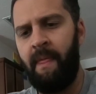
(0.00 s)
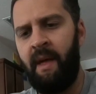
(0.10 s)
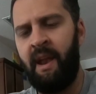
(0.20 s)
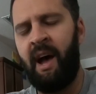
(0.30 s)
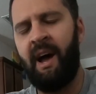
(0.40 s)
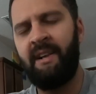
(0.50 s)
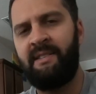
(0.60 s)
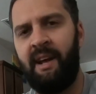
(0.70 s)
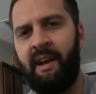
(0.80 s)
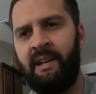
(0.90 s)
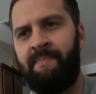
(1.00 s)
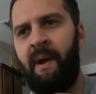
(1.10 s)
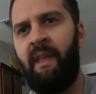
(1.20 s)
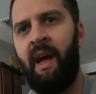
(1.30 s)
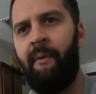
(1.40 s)
in hindsight, it's
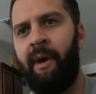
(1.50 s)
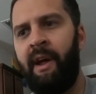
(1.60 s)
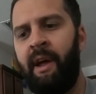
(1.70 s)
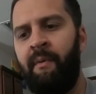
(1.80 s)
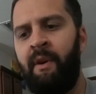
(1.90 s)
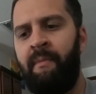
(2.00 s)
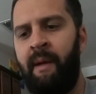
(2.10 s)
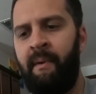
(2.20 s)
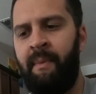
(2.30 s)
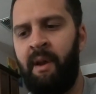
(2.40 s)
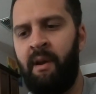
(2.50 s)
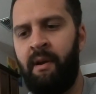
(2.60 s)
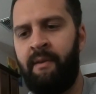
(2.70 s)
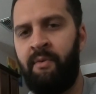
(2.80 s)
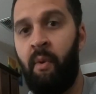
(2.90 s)
better that way. It would have maybe
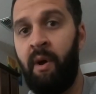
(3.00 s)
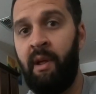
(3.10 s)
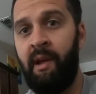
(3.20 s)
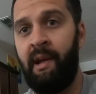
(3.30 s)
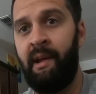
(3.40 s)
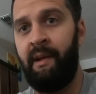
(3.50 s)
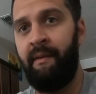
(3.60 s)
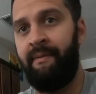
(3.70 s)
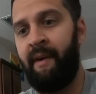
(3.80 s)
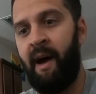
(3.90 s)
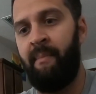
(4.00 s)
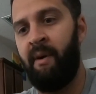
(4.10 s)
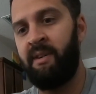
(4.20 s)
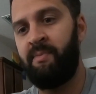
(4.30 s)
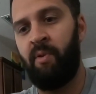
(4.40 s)
been
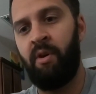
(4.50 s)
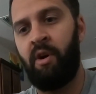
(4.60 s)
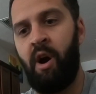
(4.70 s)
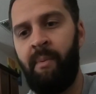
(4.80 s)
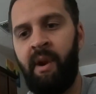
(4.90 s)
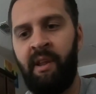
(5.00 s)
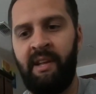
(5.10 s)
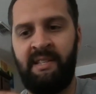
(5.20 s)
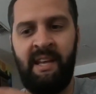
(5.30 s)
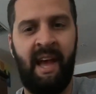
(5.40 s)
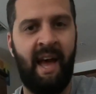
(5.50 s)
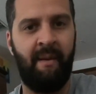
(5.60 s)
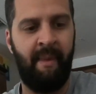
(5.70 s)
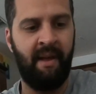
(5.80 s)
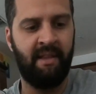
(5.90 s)
$25 more in carbon, unless he had to
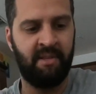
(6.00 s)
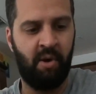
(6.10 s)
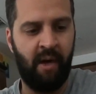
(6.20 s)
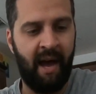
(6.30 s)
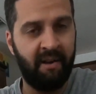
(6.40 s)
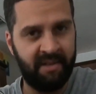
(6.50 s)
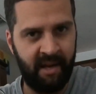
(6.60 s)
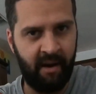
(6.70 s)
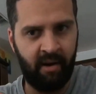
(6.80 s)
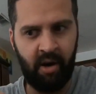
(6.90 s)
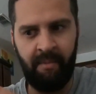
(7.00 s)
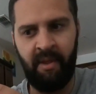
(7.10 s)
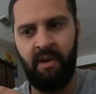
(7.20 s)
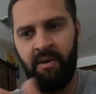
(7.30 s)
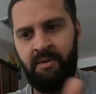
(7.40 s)
make this whole housing out of carbon.
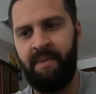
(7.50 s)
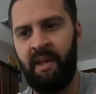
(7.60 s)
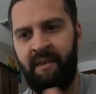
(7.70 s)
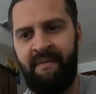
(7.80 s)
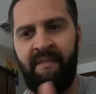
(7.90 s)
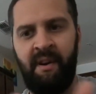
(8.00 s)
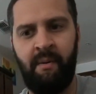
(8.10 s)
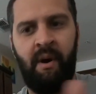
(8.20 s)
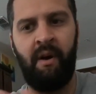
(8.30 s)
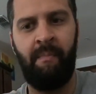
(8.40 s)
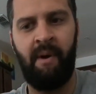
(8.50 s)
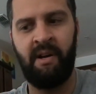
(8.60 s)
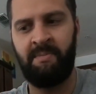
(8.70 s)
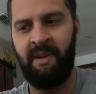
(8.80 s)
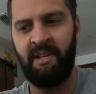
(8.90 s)
Then you'd be like $50 to
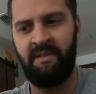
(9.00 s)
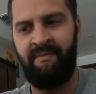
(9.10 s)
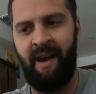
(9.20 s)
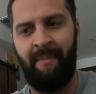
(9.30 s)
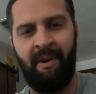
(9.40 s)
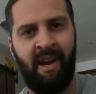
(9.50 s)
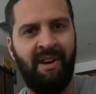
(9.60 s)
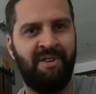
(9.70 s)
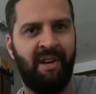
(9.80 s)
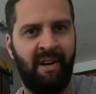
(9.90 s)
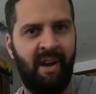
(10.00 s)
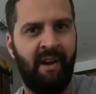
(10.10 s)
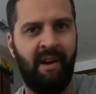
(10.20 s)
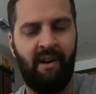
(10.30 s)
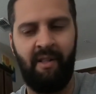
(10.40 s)
$100 because of fabrication and
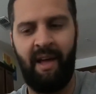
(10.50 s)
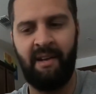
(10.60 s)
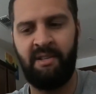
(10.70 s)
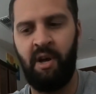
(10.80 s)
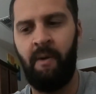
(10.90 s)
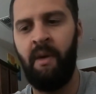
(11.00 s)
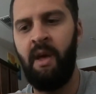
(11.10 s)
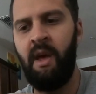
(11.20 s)
cutting and all that. So